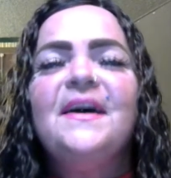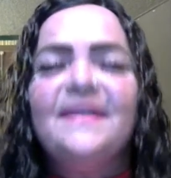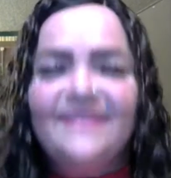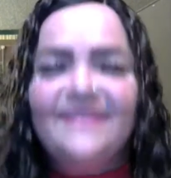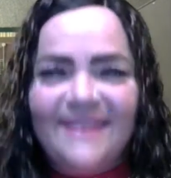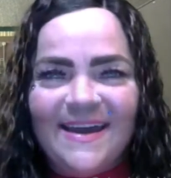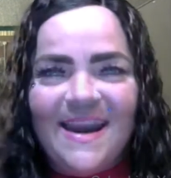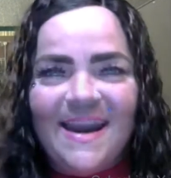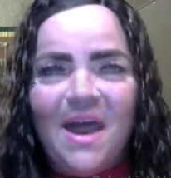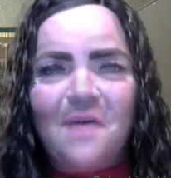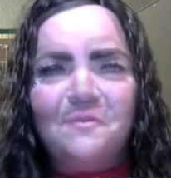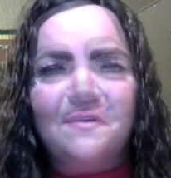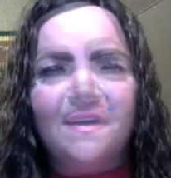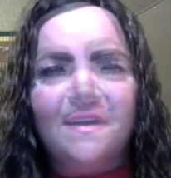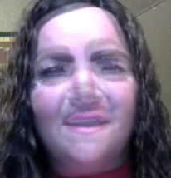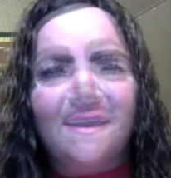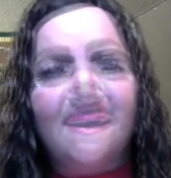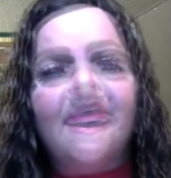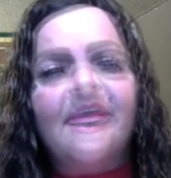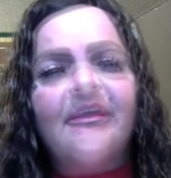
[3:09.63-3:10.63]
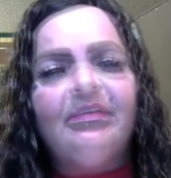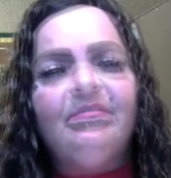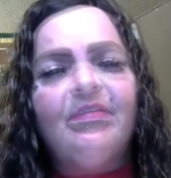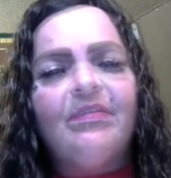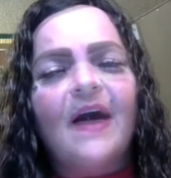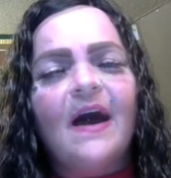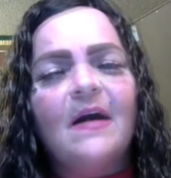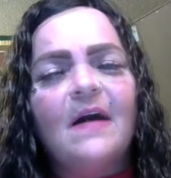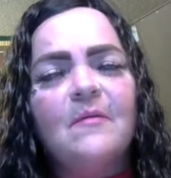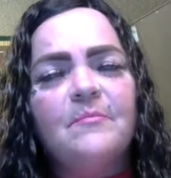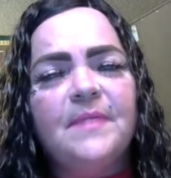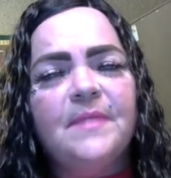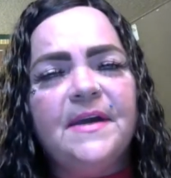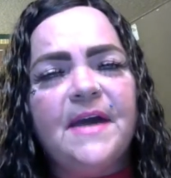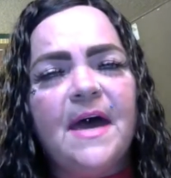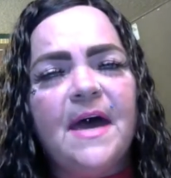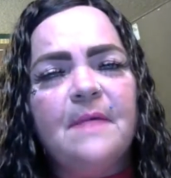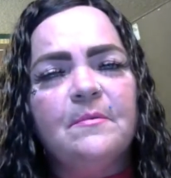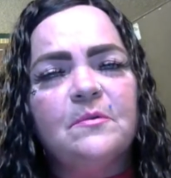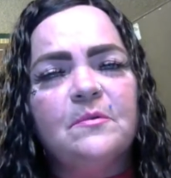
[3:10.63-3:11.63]
that I, I do really believe I'll
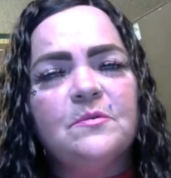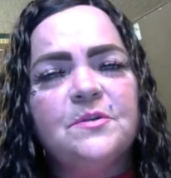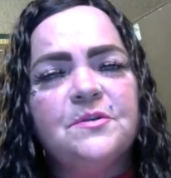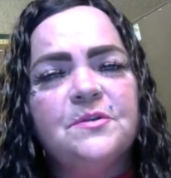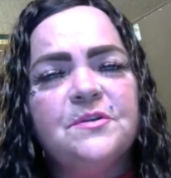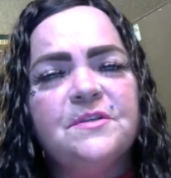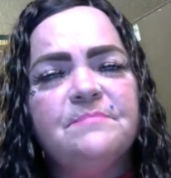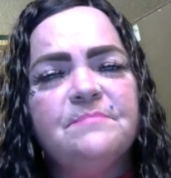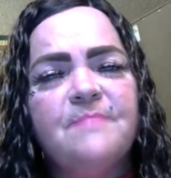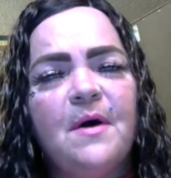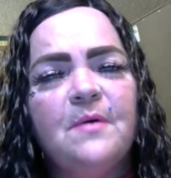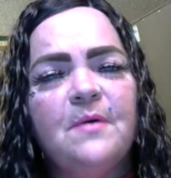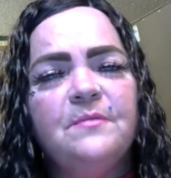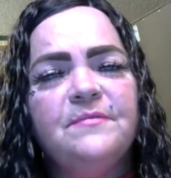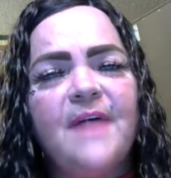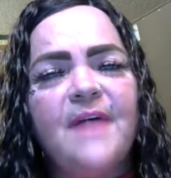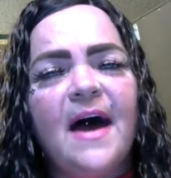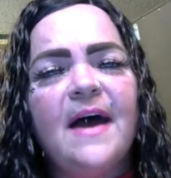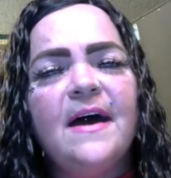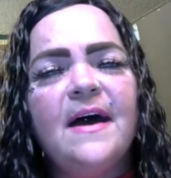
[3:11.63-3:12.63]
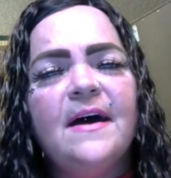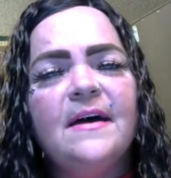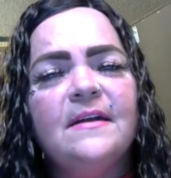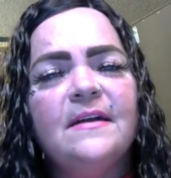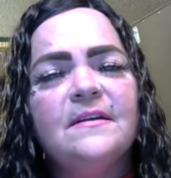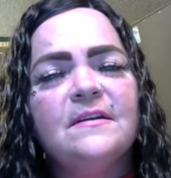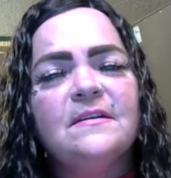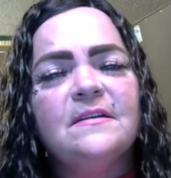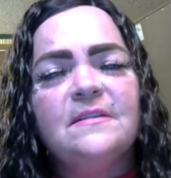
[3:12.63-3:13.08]
be able to smoke that,